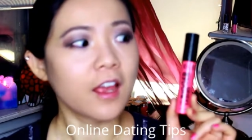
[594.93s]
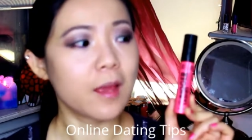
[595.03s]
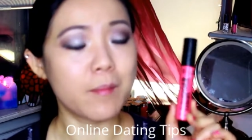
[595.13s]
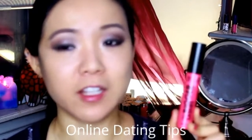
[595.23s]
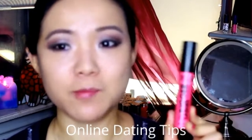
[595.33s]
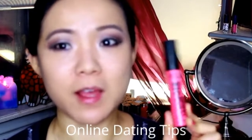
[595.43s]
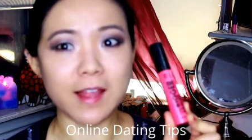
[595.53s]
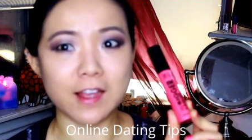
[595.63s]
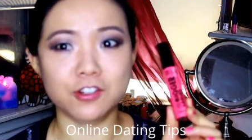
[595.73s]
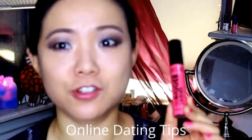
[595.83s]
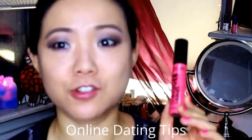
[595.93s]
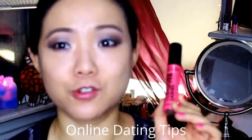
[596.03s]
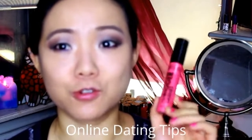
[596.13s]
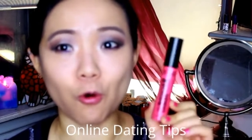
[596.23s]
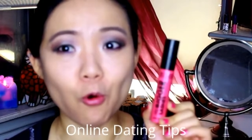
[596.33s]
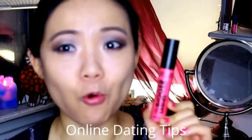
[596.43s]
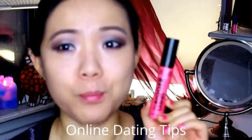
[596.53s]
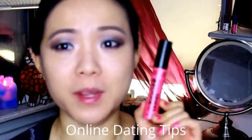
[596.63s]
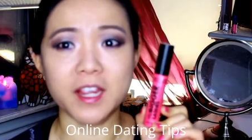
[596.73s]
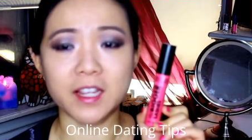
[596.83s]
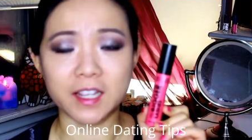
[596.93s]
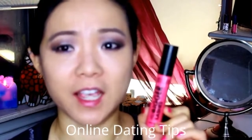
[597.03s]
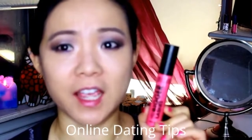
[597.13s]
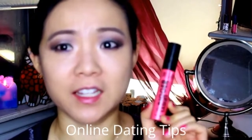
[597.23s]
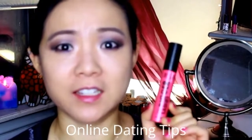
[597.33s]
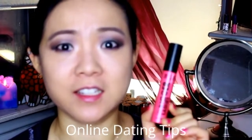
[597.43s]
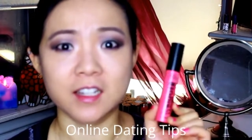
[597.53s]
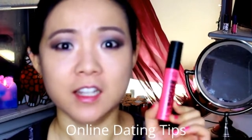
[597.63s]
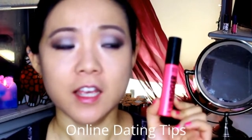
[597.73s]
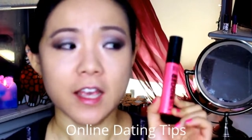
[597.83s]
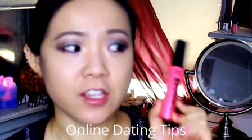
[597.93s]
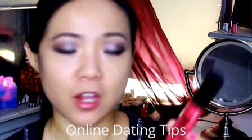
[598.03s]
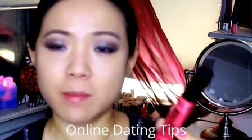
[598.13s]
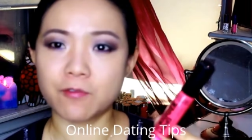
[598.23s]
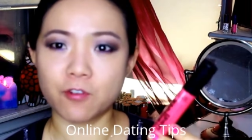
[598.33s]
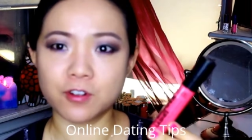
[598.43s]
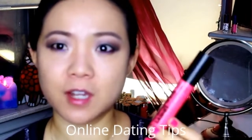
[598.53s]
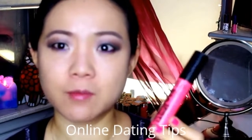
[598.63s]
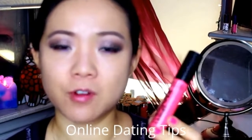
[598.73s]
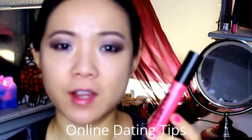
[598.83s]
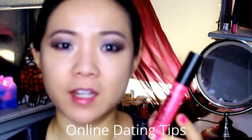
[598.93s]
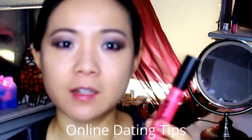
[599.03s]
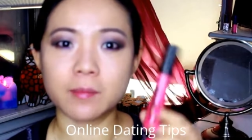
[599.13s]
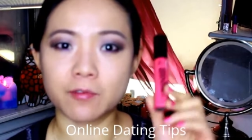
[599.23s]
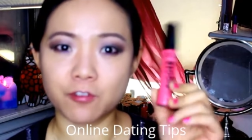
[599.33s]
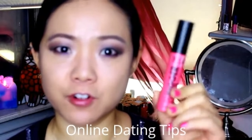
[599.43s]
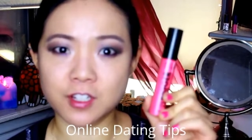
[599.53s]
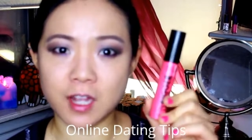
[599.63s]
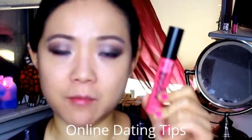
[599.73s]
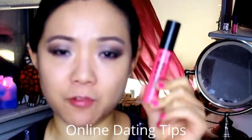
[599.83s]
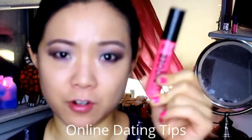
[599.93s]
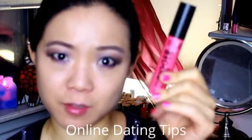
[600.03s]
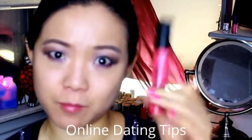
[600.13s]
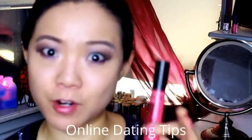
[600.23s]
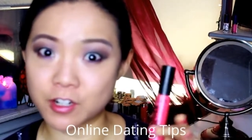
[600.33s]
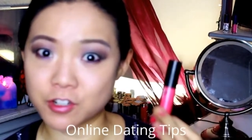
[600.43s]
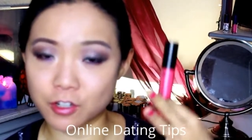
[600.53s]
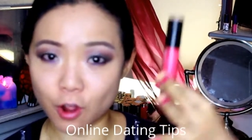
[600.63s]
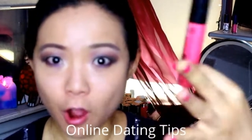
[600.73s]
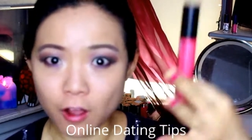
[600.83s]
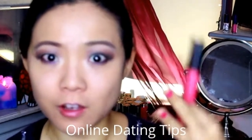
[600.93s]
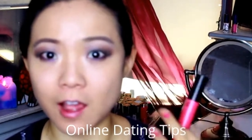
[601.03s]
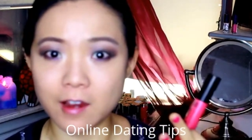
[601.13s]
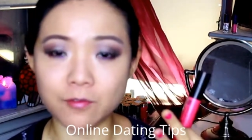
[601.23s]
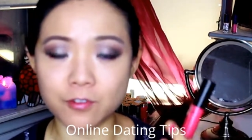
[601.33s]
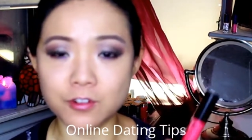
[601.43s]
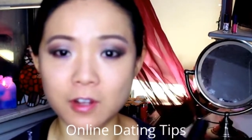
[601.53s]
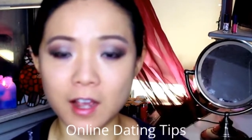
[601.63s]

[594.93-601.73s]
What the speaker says: It makes my lashes so big, and it's not my first time trying it, but first impression online for you